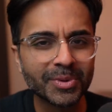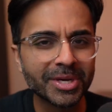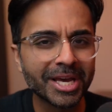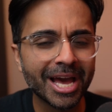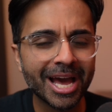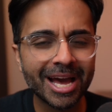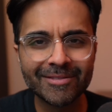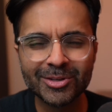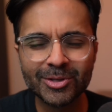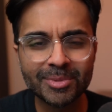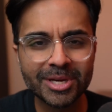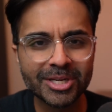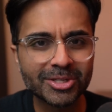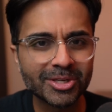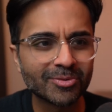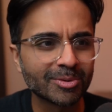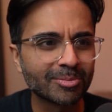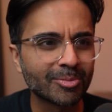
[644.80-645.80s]
have. And you
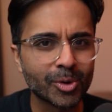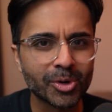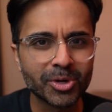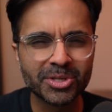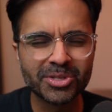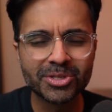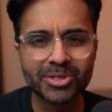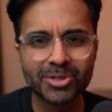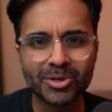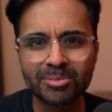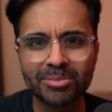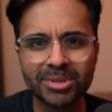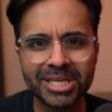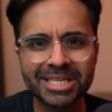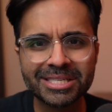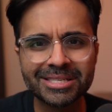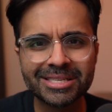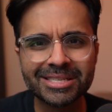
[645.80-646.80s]
mentioned reporters in certain
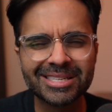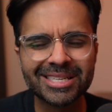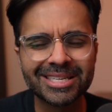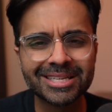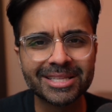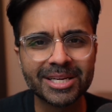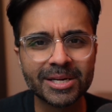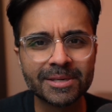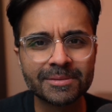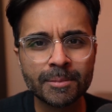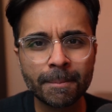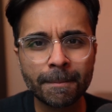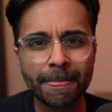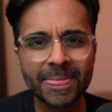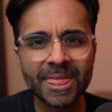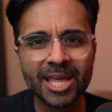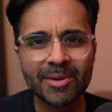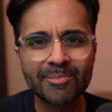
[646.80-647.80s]
places sitting there.
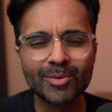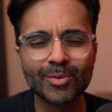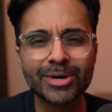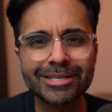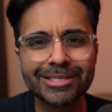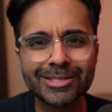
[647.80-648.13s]
But what is it